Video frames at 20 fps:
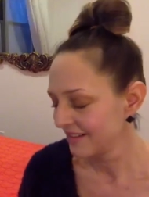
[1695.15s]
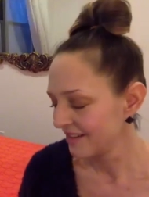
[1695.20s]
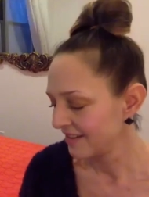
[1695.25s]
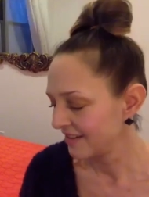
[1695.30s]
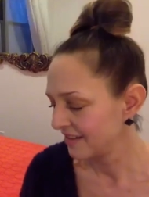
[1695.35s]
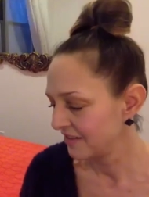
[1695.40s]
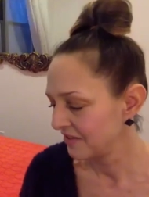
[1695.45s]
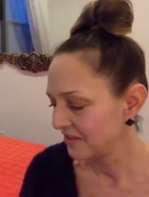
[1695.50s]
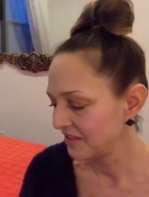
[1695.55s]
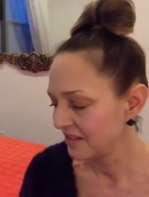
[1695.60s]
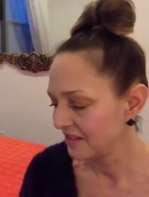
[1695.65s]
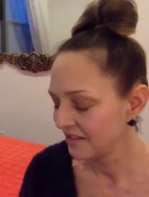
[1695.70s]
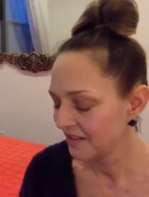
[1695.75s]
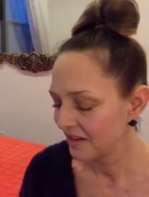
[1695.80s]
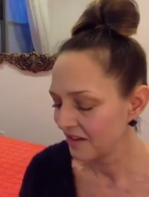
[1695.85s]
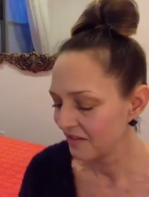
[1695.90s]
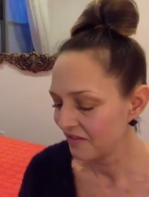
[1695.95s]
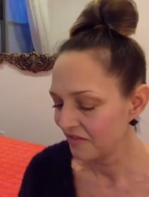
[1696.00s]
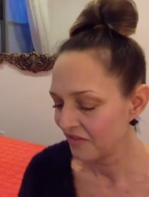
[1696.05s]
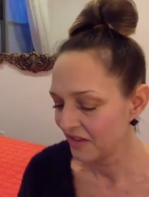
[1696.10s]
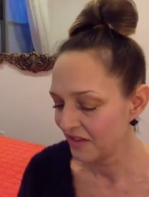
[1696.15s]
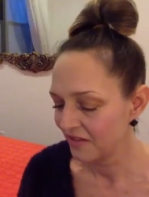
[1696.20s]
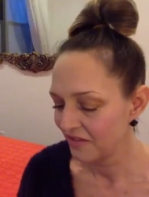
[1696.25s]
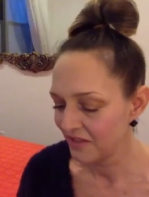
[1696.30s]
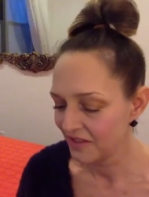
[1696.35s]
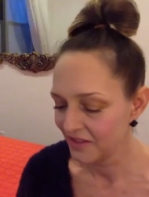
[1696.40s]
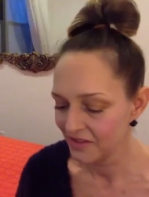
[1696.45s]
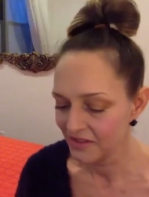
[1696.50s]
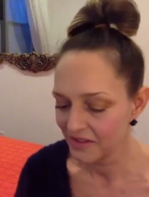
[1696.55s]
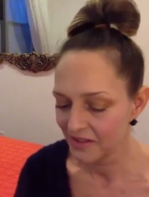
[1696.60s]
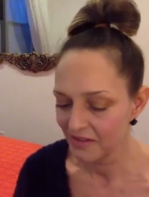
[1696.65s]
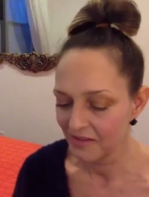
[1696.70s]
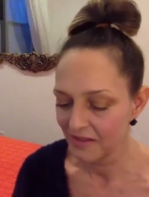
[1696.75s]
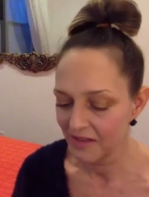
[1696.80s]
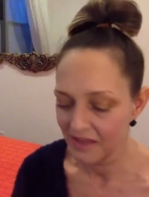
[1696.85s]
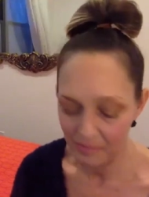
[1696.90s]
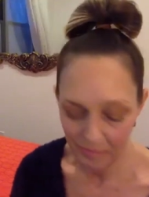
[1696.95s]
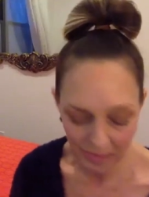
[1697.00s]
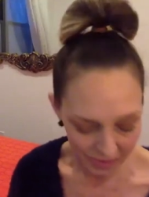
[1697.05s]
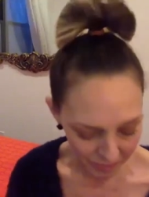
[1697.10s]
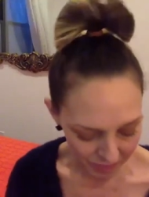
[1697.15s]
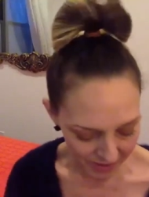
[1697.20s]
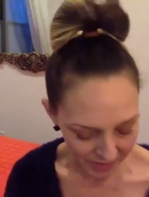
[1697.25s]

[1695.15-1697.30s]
And I've seen a lot of funny videos already about